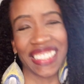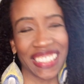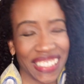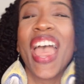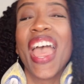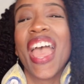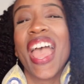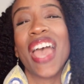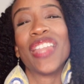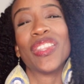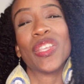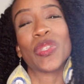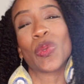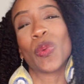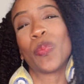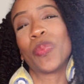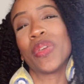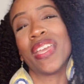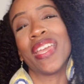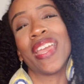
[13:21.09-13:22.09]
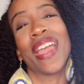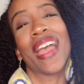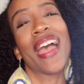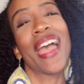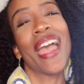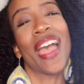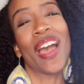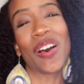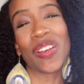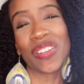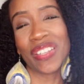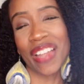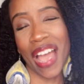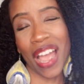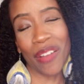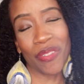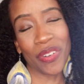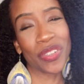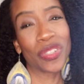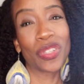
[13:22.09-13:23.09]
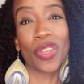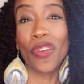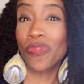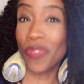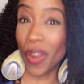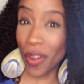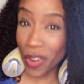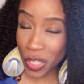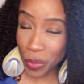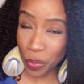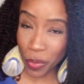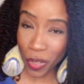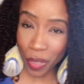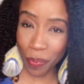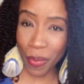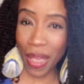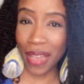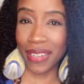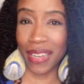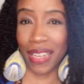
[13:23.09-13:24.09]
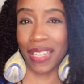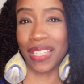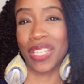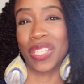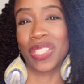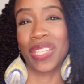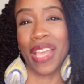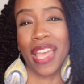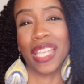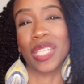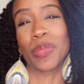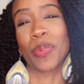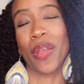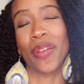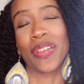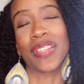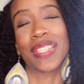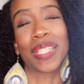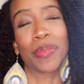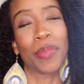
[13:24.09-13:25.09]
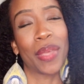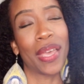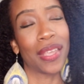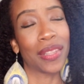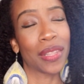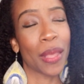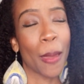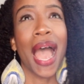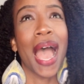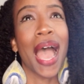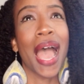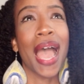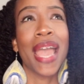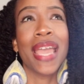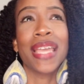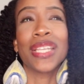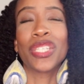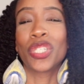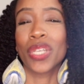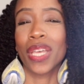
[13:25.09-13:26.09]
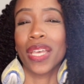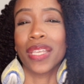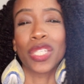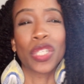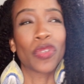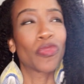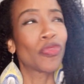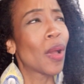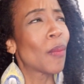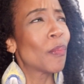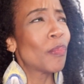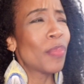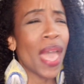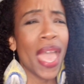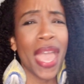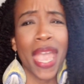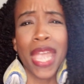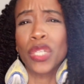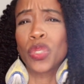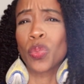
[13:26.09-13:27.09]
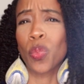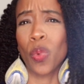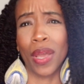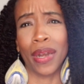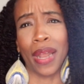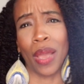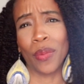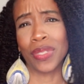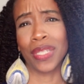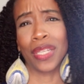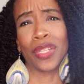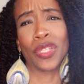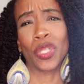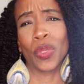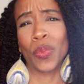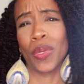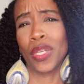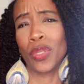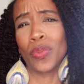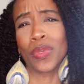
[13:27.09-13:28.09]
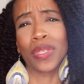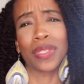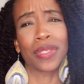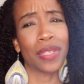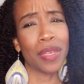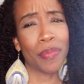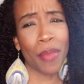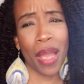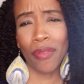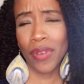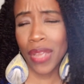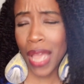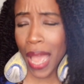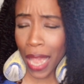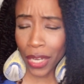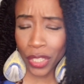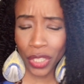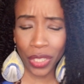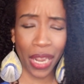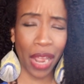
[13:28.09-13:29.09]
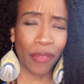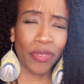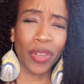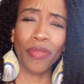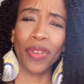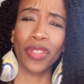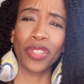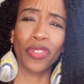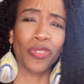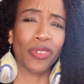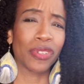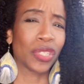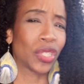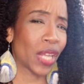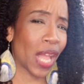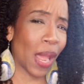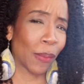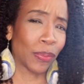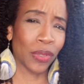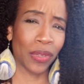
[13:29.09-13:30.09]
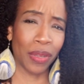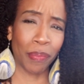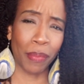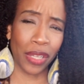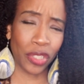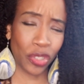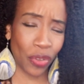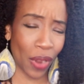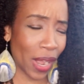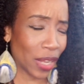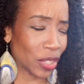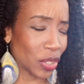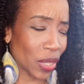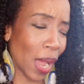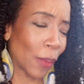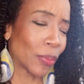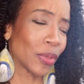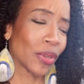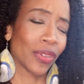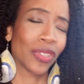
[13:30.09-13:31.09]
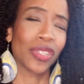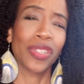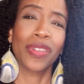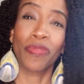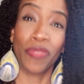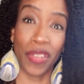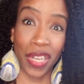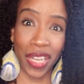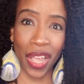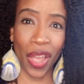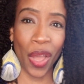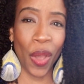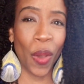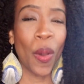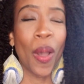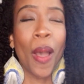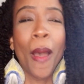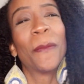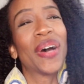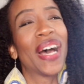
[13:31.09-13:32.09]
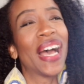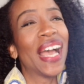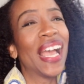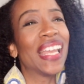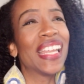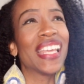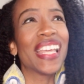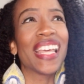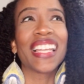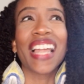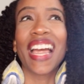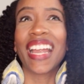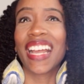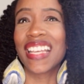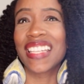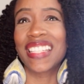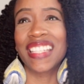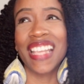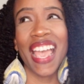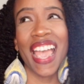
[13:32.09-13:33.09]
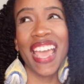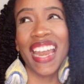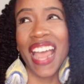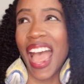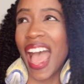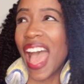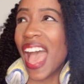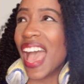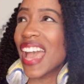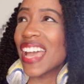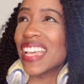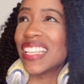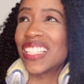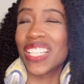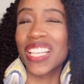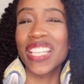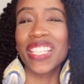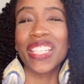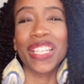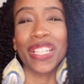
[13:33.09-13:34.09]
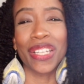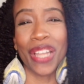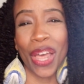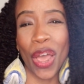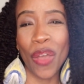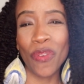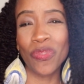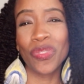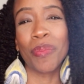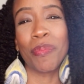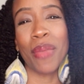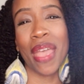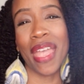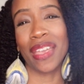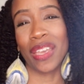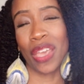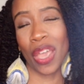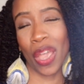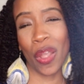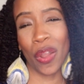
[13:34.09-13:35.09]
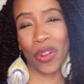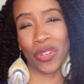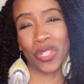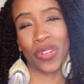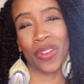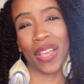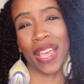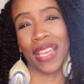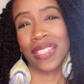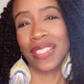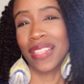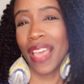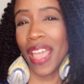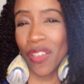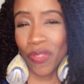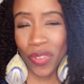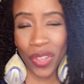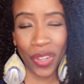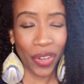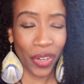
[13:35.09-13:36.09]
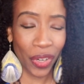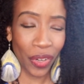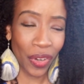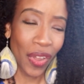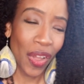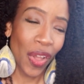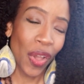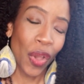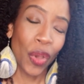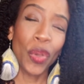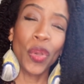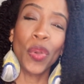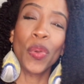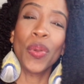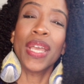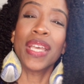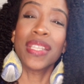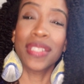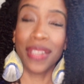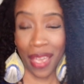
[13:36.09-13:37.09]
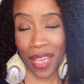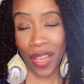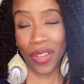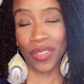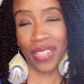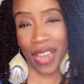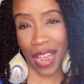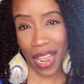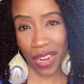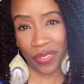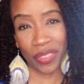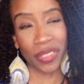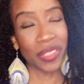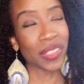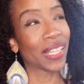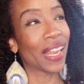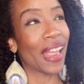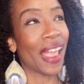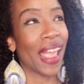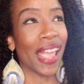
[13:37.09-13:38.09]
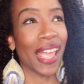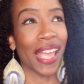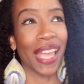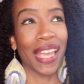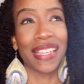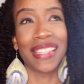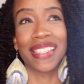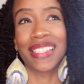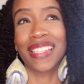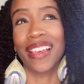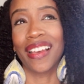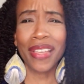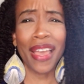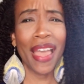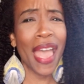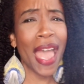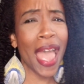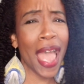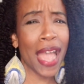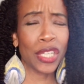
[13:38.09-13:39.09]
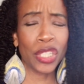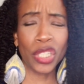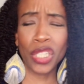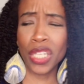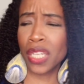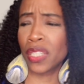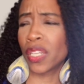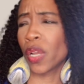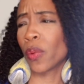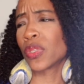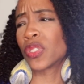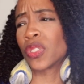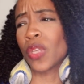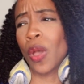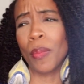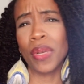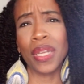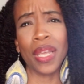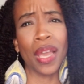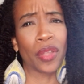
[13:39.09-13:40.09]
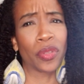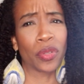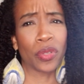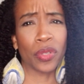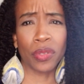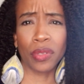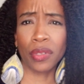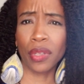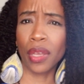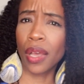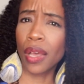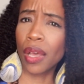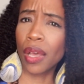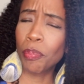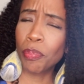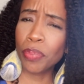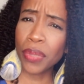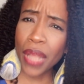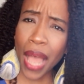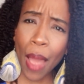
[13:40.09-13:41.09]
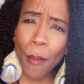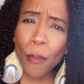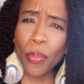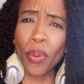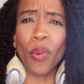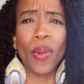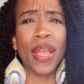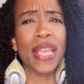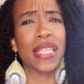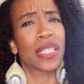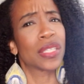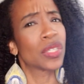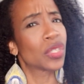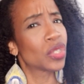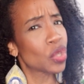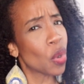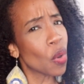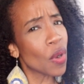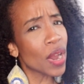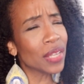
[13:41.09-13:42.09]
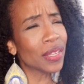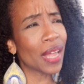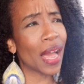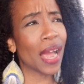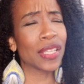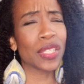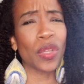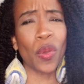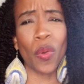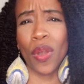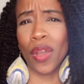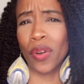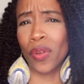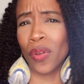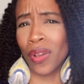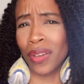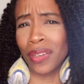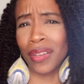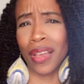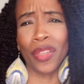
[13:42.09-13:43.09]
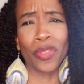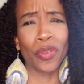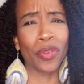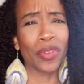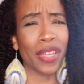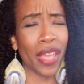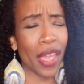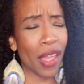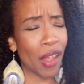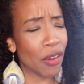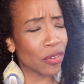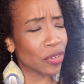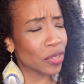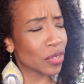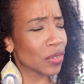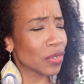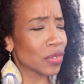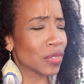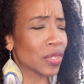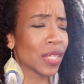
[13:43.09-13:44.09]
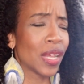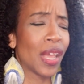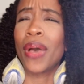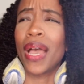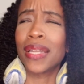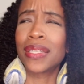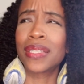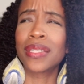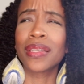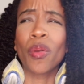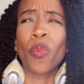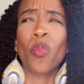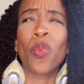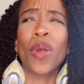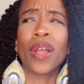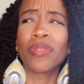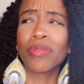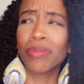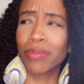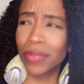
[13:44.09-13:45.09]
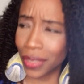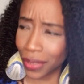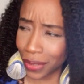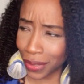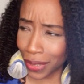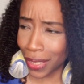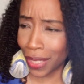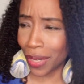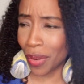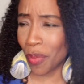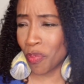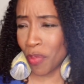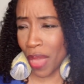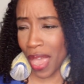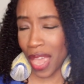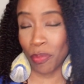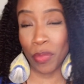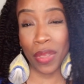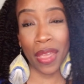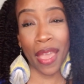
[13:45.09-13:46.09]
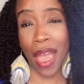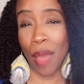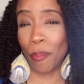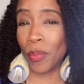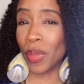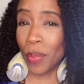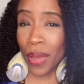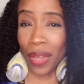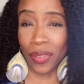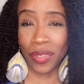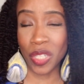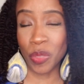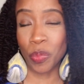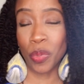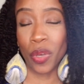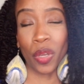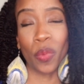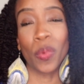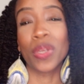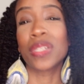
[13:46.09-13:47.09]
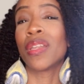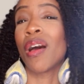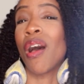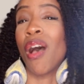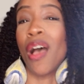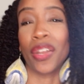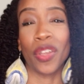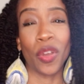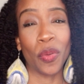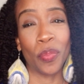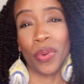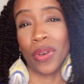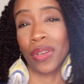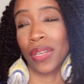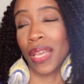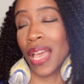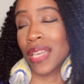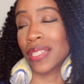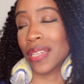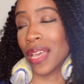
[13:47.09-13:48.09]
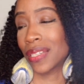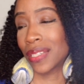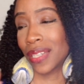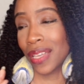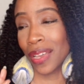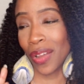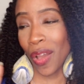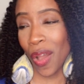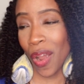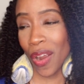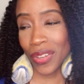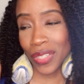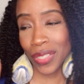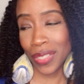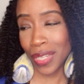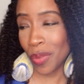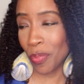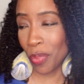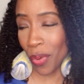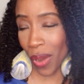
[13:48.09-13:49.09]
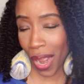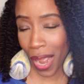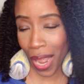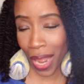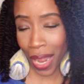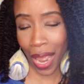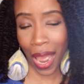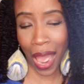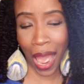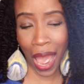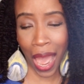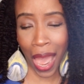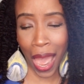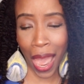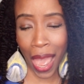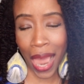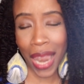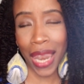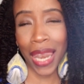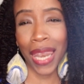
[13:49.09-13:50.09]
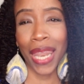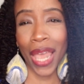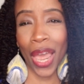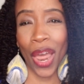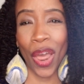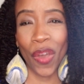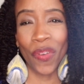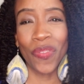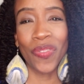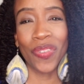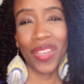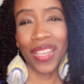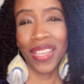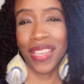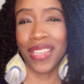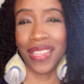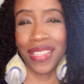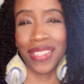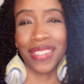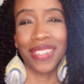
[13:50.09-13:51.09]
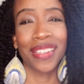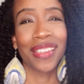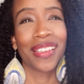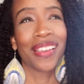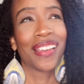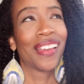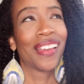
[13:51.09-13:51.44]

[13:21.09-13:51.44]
And this would be Helldivers, the first book by Nicholas Sansbury Smith. From page 1, I was into it. You can see my reaction after I read the first chapter in my try a chapter video. But like I said, I just love the main character, Xavier, who is a Helldiver, and the action. There were so many other plot points and storylines going on, other characters. But what really made me happy about this book was the audiobook. As I said, R.C. Bray, I love his